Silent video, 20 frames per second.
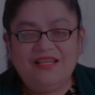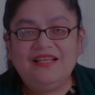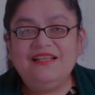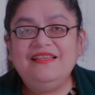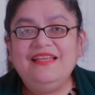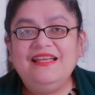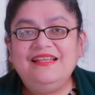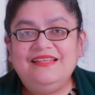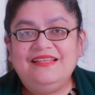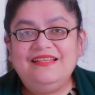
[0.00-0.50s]

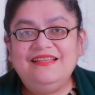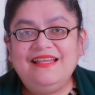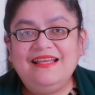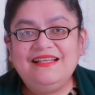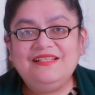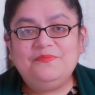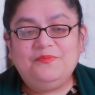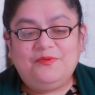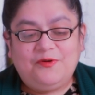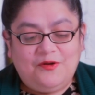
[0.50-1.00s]
Then the
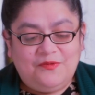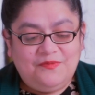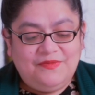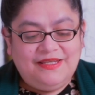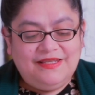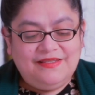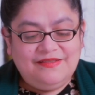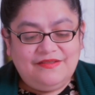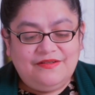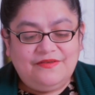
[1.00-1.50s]
next prompt
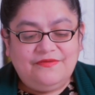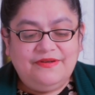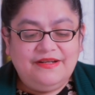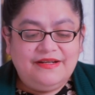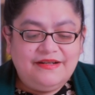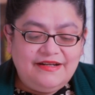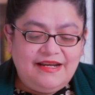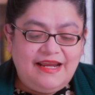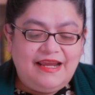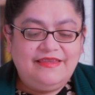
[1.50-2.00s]
is
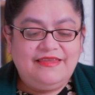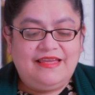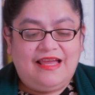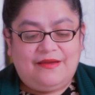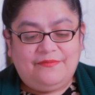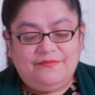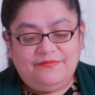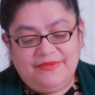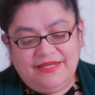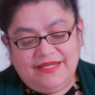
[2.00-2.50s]
recreate
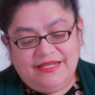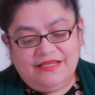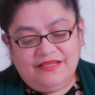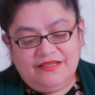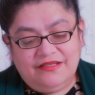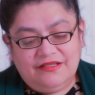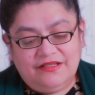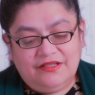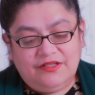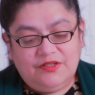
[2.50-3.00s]
a
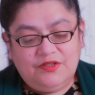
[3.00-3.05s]
meal